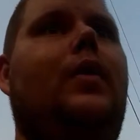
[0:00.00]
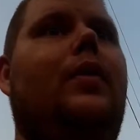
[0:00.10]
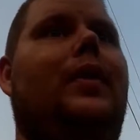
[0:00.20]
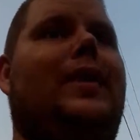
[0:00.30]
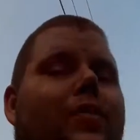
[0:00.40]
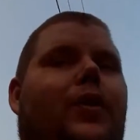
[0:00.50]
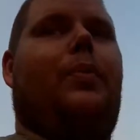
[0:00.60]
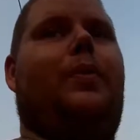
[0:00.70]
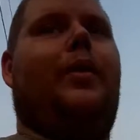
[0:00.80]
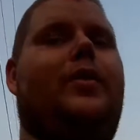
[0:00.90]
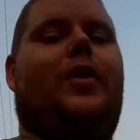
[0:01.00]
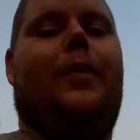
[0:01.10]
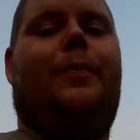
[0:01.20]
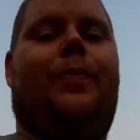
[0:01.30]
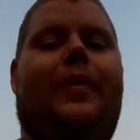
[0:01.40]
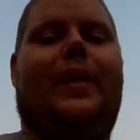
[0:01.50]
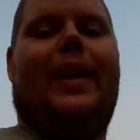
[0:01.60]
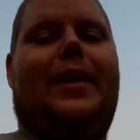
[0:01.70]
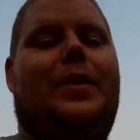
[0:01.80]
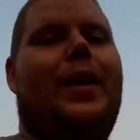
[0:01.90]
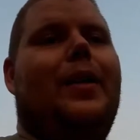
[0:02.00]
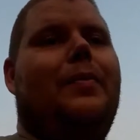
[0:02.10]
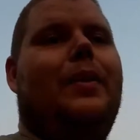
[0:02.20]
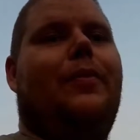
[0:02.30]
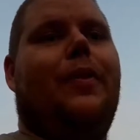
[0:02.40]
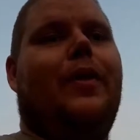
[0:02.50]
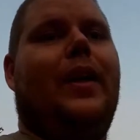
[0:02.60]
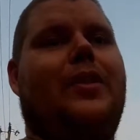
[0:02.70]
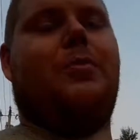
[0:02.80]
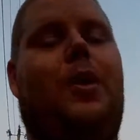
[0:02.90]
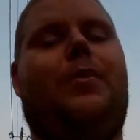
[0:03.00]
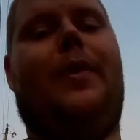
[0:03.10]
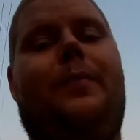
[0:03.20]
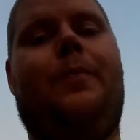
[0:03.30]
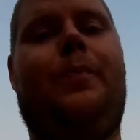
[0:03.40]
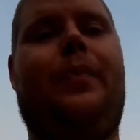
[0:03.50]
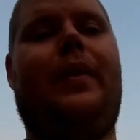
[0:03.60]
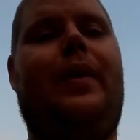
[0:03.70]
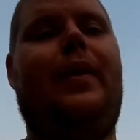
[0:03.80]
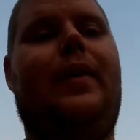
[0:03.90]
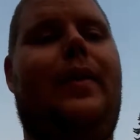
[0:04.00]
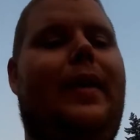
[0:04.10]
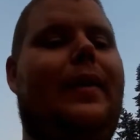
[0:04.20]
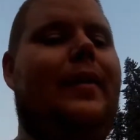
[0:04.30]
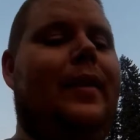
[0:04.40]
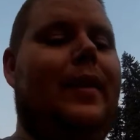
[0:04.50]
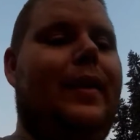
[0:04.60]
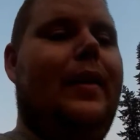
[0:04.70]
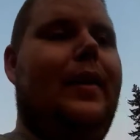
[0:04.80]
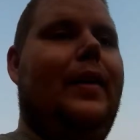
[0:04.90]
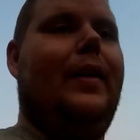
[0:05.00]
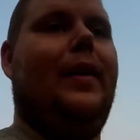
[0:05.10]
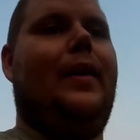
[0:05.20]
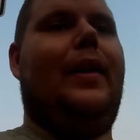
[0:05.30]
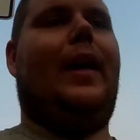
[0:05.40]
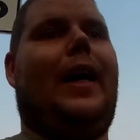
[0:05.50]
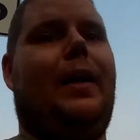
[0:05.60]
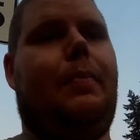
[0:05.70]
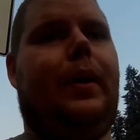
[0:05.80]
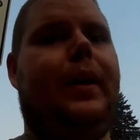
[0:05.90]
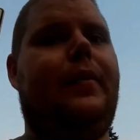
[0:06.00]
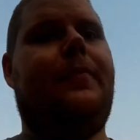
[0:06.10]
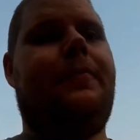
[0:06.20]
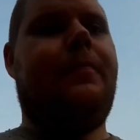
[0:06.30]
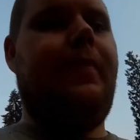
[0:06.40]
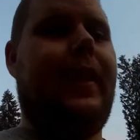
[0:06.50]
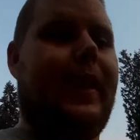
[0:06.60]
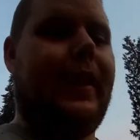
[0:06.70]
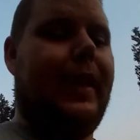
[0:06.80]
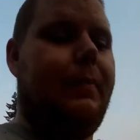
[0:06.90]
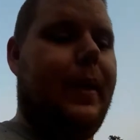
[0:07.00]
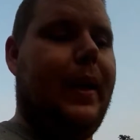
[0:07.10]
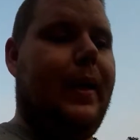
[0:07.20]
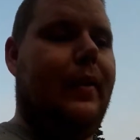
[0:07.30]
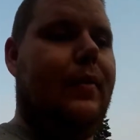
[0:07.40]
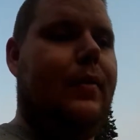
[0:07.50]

That's the funny part about this car. The guy traded me for a Suburban that I'd bought, and I'd paid